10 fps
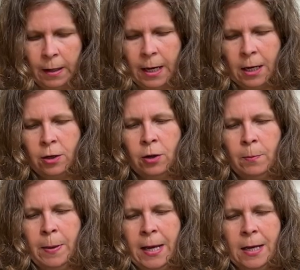And your
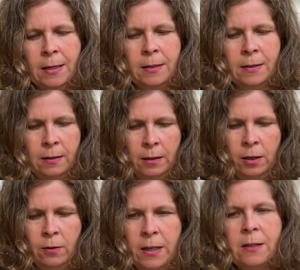pins,
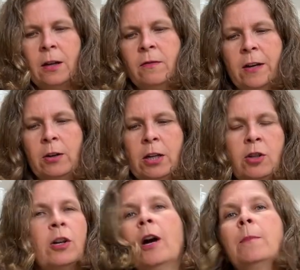these are very
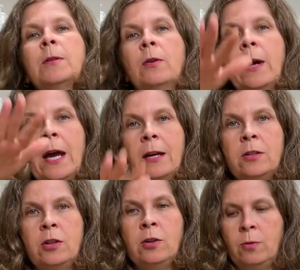sharp. So
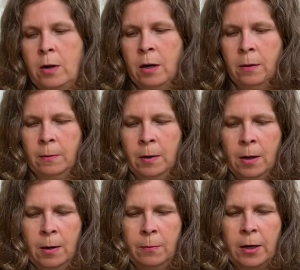as you are
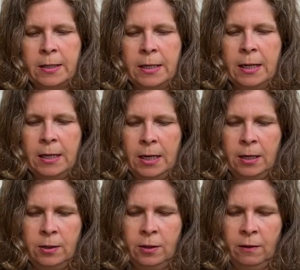pressing it
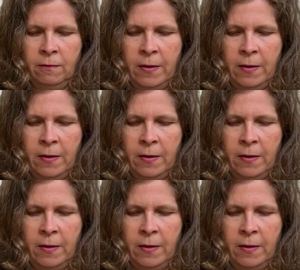into the